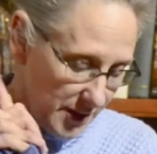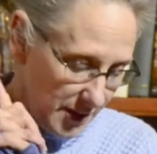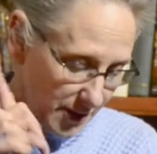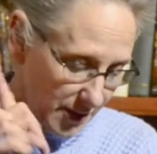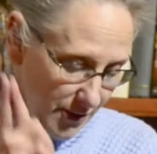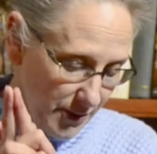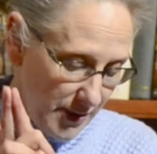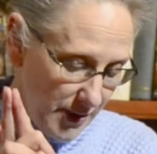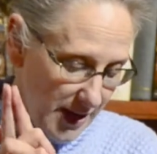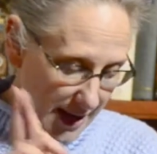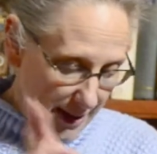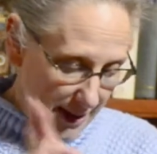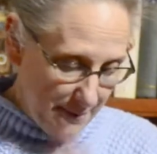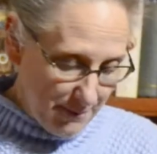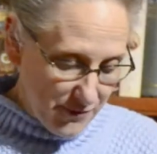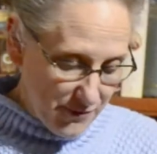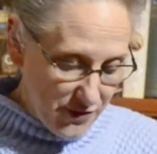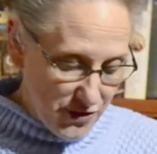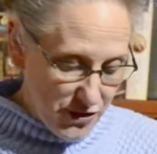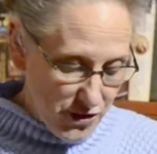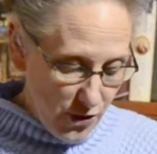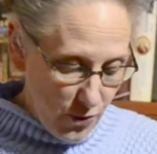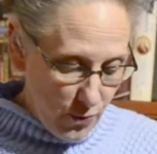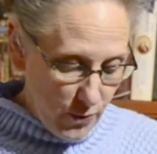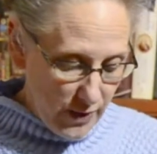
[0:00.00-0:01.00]
Okay,
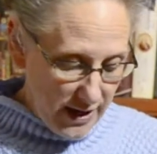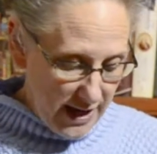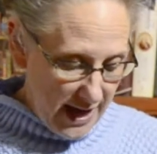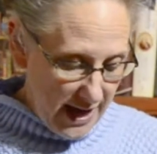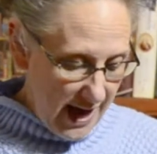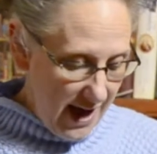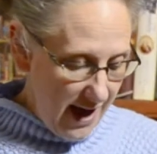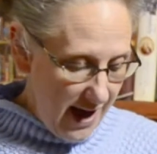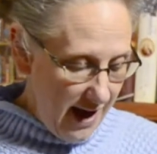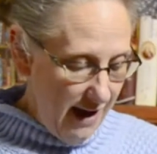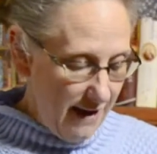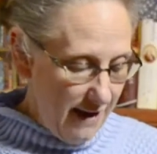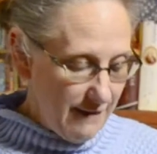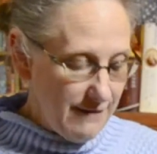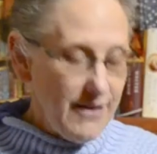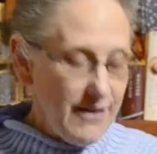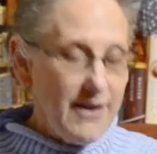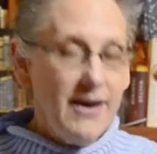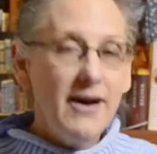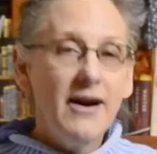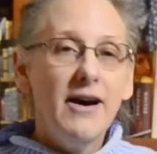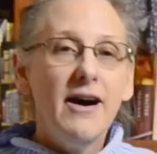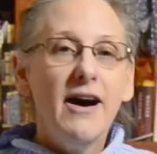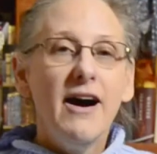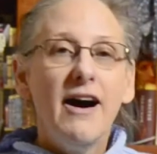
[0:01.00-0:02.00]
so we have
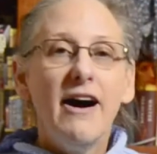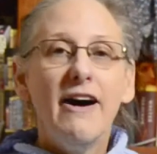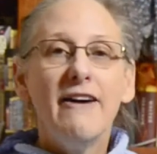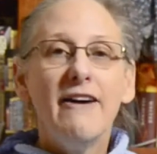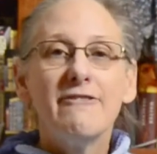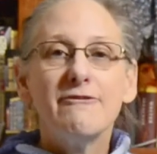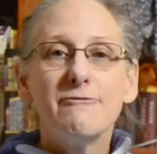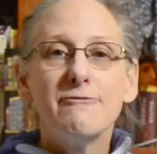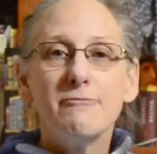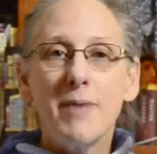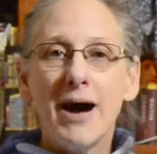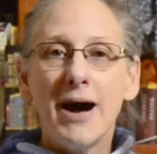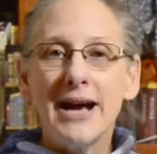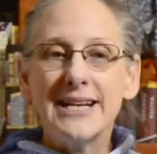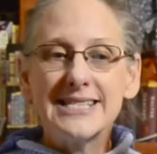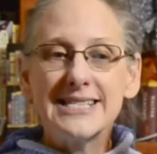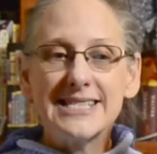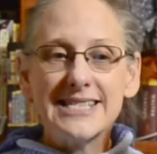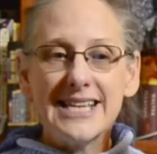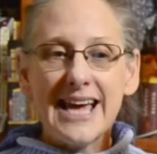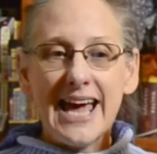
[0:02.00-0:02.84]
Of Mice